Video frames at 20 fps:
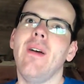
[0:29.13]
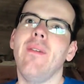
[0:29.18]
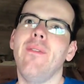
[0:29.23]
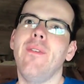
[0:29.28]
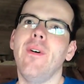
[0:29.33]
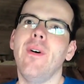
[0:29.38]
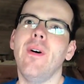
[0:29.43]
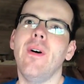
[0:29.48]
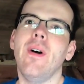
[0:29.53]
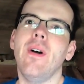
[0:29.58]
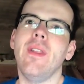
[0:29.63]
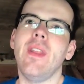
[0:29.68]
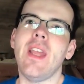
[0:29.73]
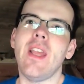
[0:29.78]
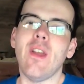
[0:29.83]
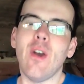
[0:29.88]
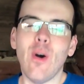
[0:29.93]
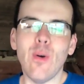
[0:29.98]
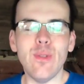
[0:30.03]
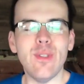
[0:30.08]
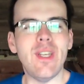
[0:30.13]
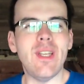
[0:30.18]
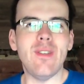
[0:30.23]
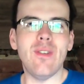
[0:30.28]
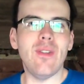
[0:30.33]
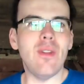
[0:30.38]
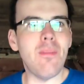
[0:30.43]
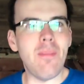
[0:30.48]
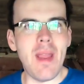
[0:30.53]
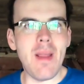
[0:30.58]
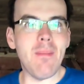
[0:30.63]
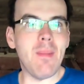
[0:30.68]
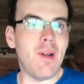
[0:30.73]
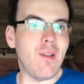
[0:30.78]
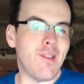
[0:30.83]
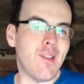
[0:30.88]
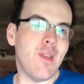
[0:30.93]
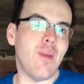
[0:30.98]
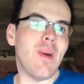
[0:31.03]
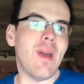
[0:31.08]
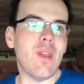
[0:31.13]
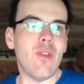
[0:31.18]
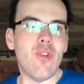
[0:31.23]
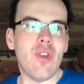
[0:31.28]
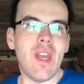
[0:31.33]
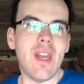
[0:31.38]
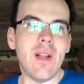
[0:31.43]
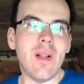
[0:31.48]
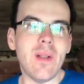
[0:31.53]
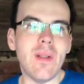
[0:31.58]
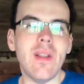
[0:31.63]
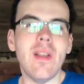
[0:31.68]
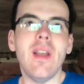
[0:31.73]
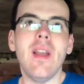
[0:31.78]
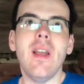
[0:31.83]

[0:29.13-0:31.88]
for the content on the main MasakoX channel.